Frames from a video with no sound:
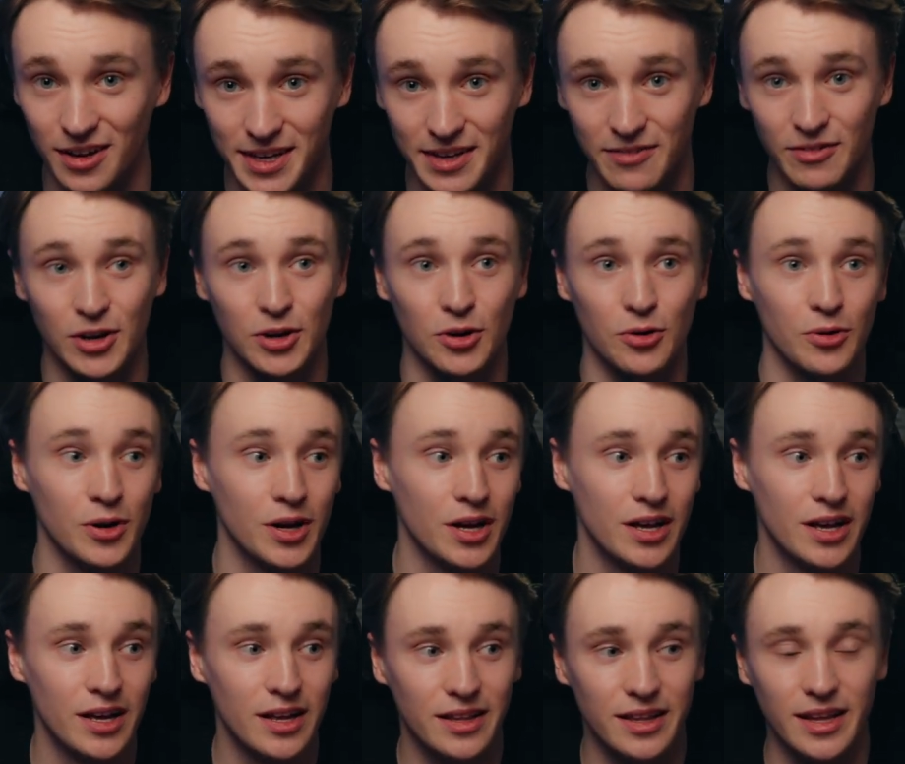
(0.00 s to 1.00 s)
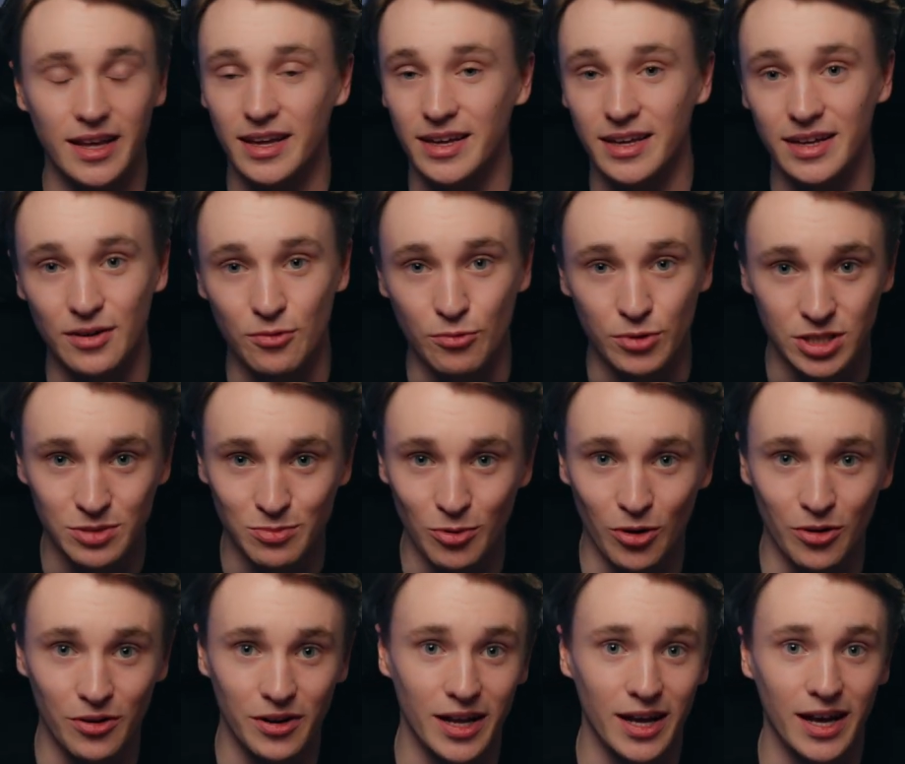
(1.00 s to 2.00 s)
Even though they
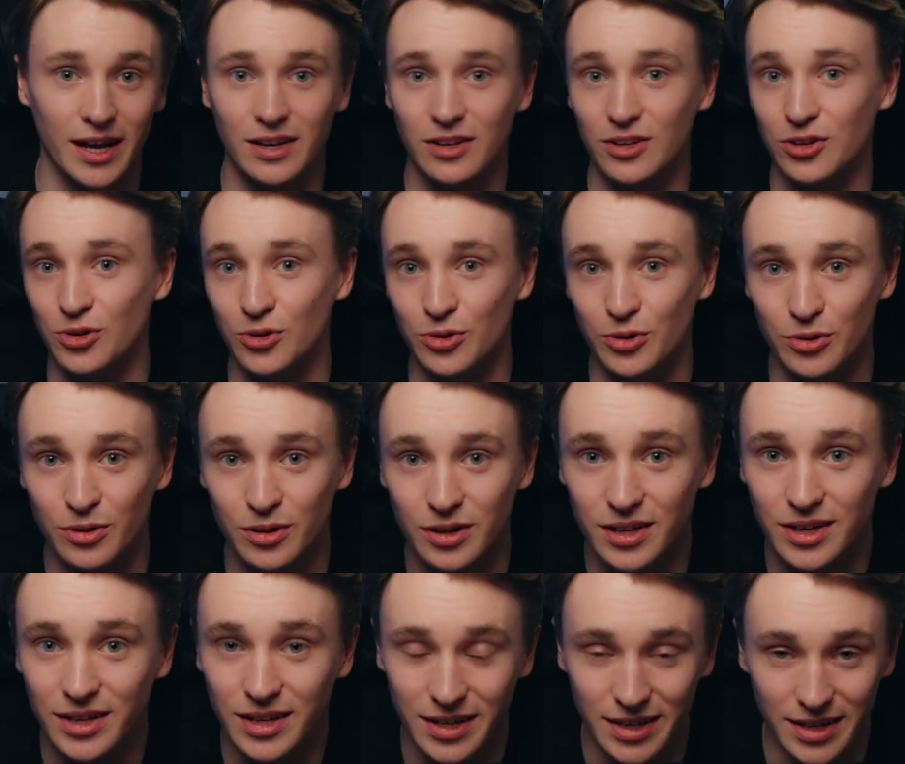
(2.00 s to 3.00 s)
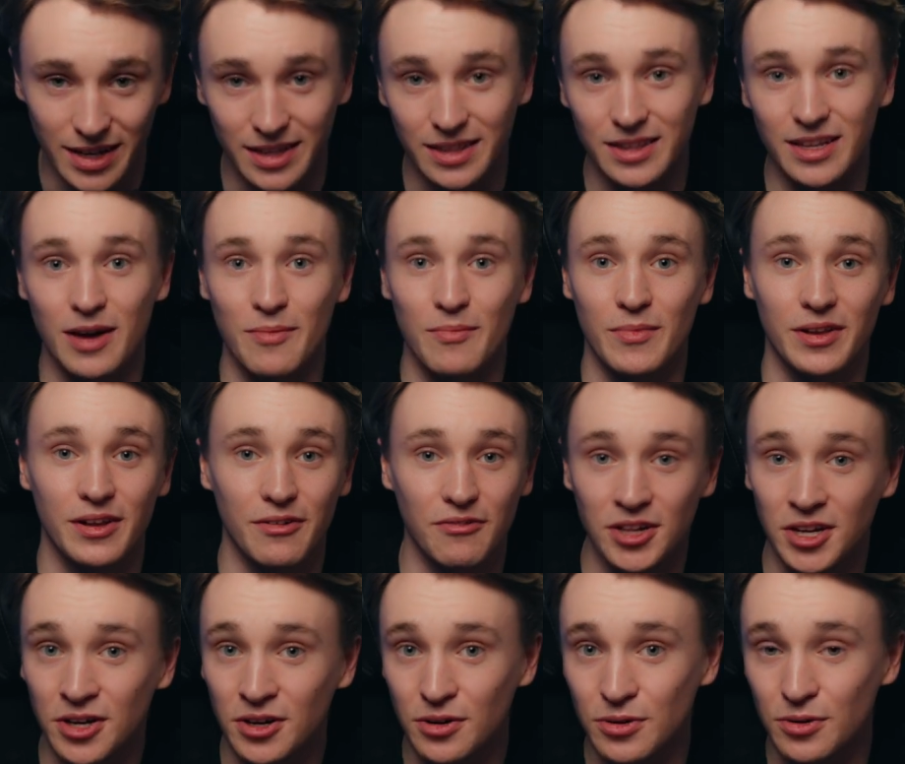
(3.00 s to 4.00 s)
respond and you get them the
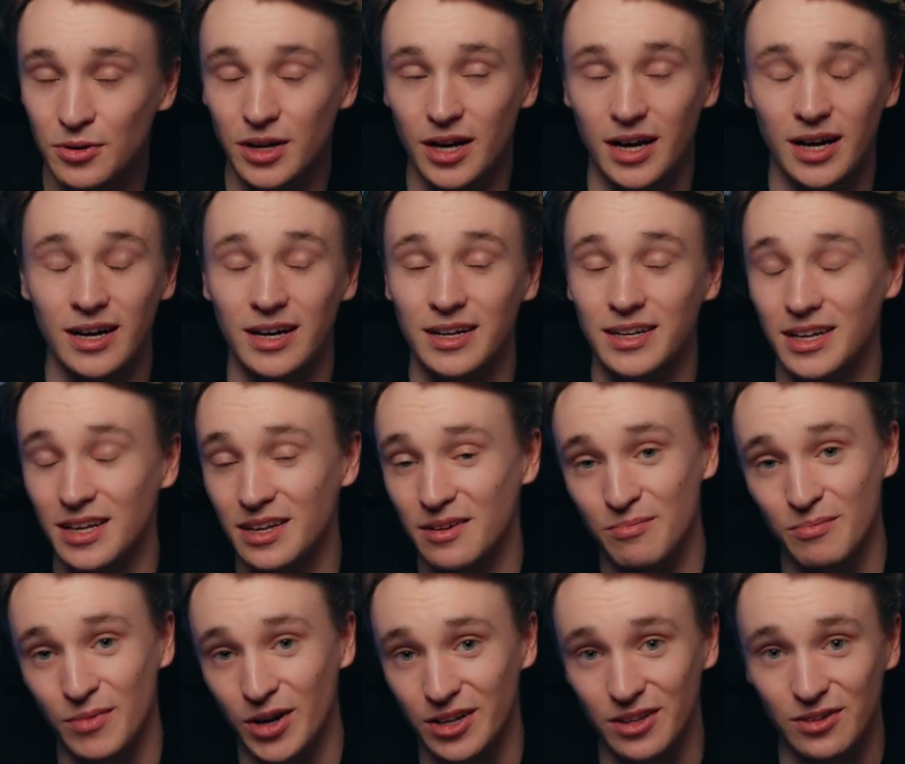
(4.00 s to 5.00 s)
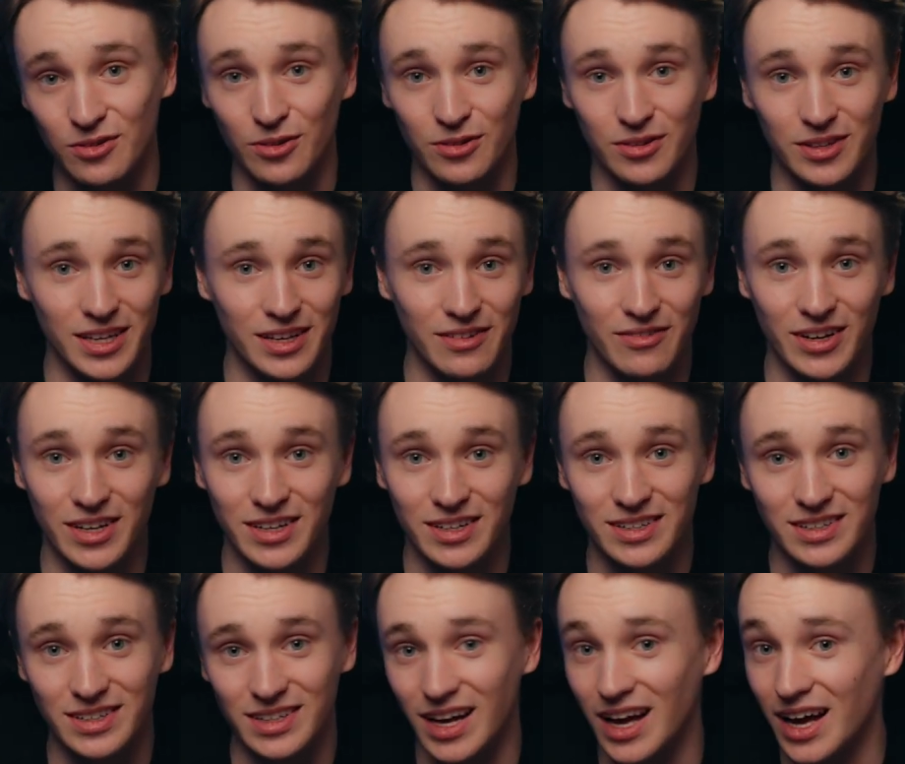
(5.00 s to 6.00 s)
video, they might not even
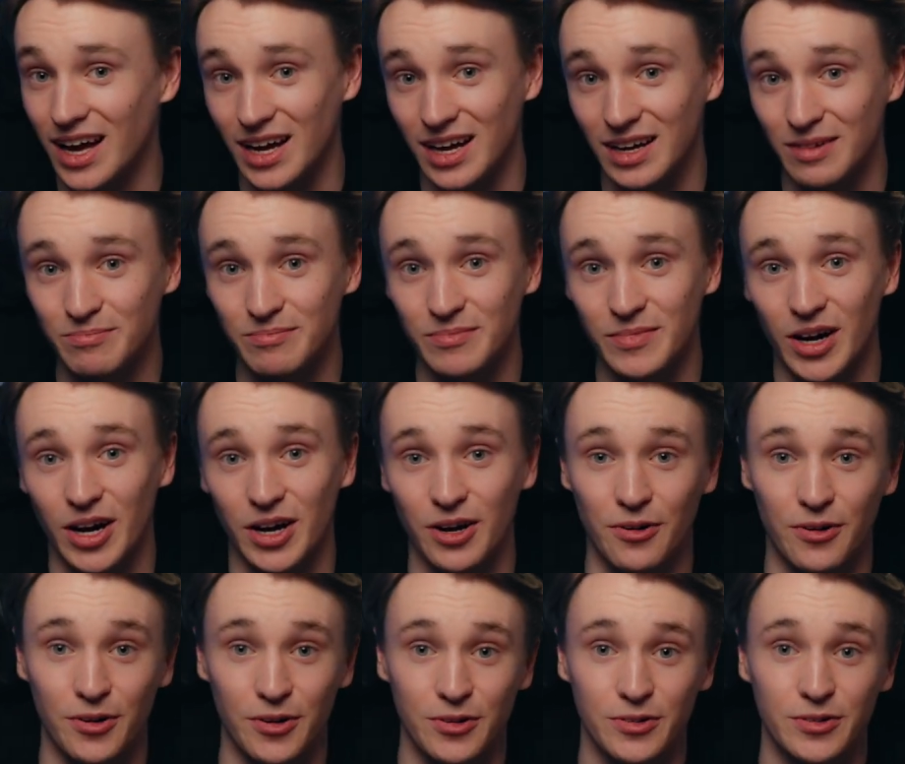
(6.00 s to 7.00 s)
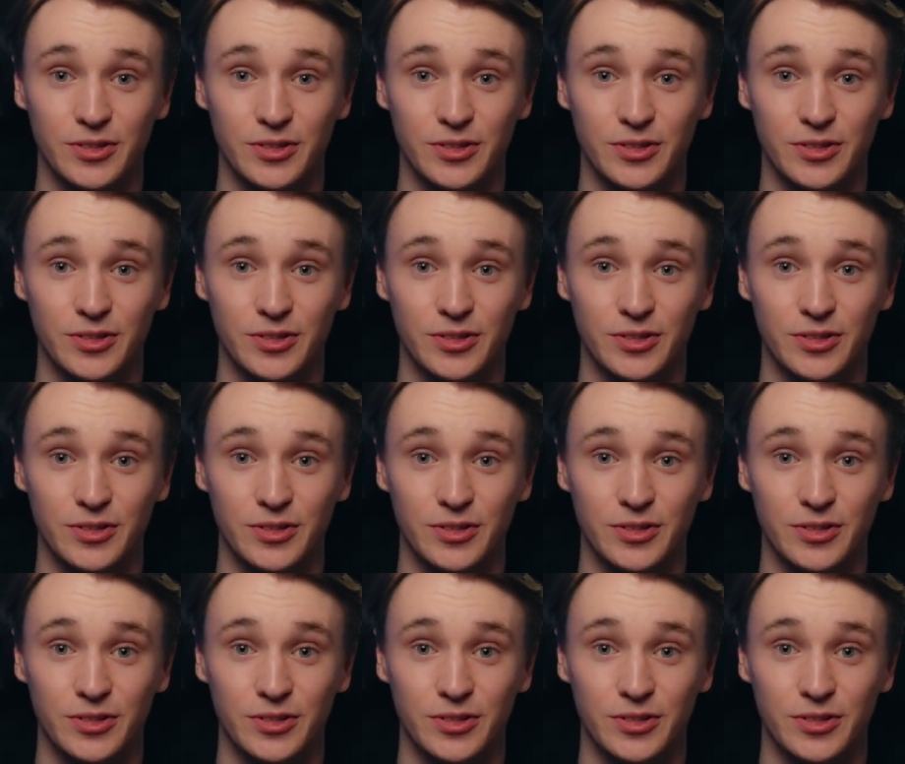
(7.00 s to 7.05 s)
hire you.